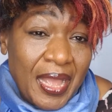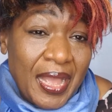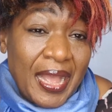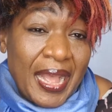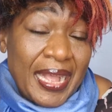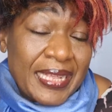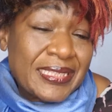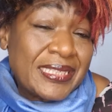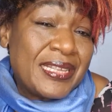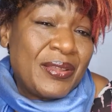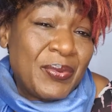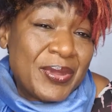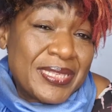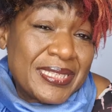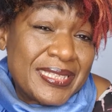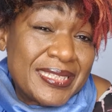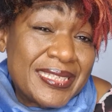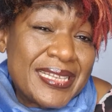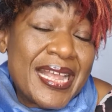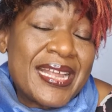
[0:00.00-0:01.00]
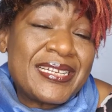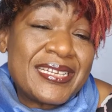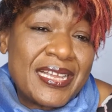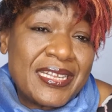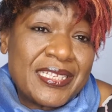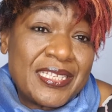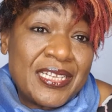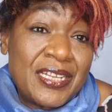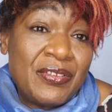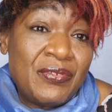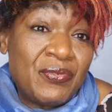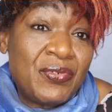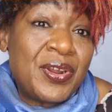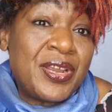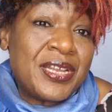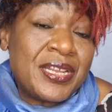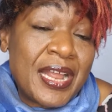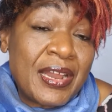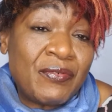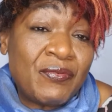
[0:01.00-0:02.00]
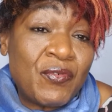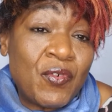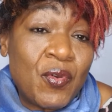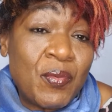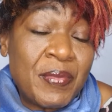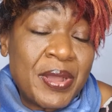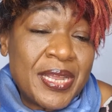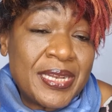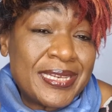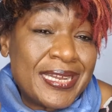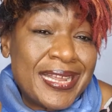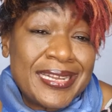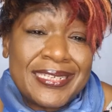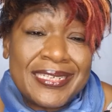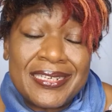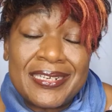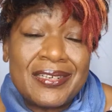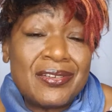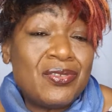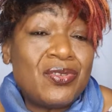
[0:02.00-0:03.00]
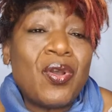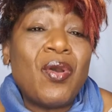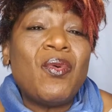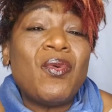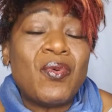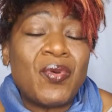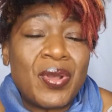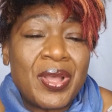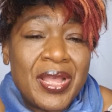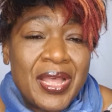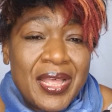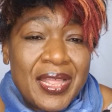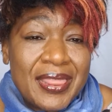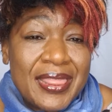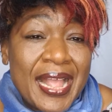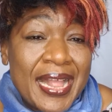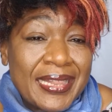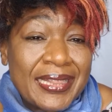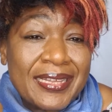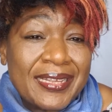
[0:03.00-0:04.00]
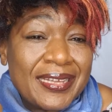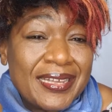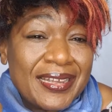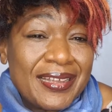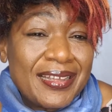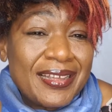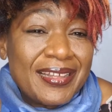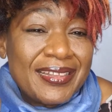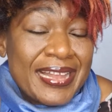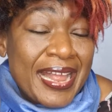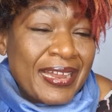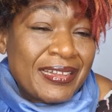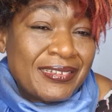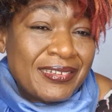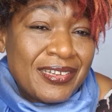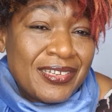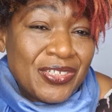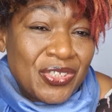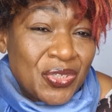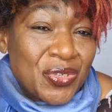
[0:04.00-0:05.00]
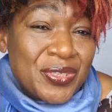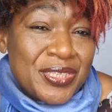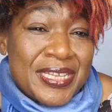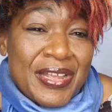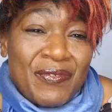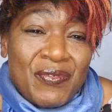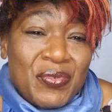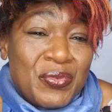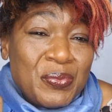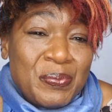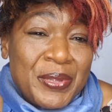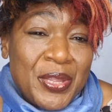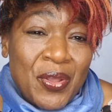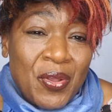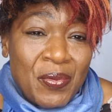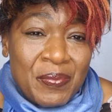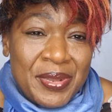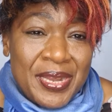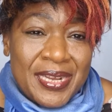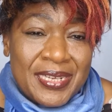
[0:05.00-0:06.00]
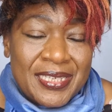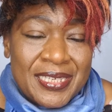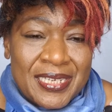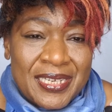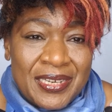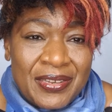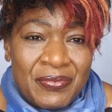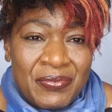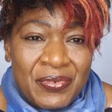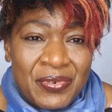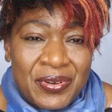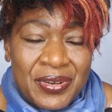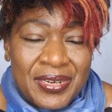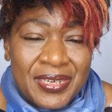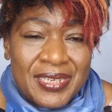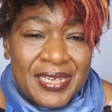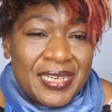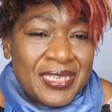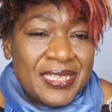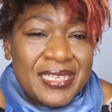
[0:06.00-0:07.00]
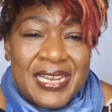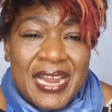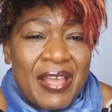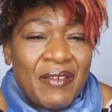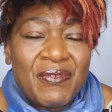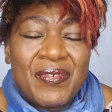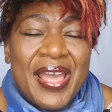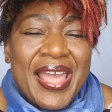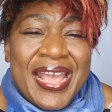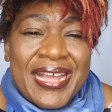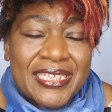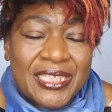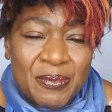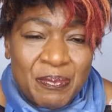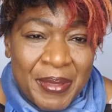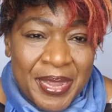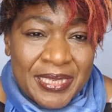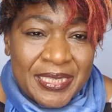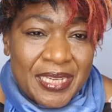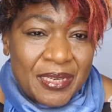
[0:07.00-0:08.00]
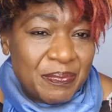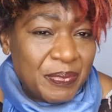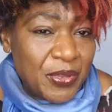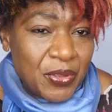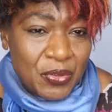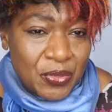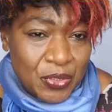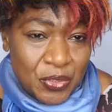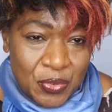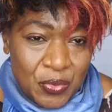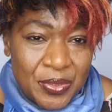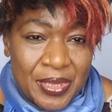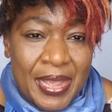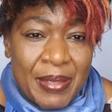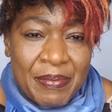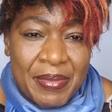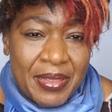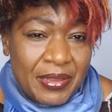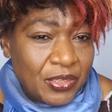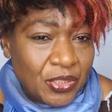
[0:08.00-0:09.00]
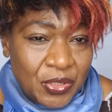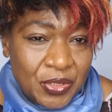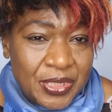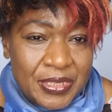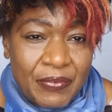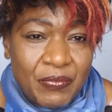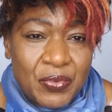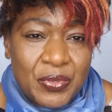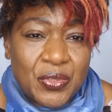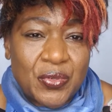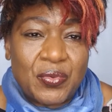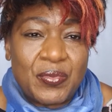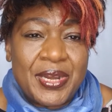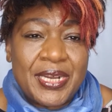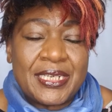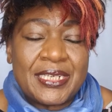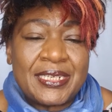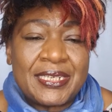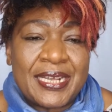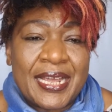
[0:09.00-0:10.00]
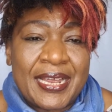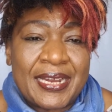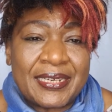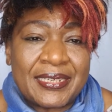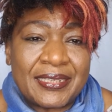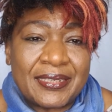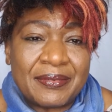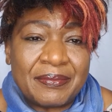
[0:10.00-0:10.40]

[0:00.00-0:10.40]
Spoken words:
As they were sent a deliverer in that format, they didn't know that Joseph would become their deliverer. They never expected, because to them, Joseph was already dead.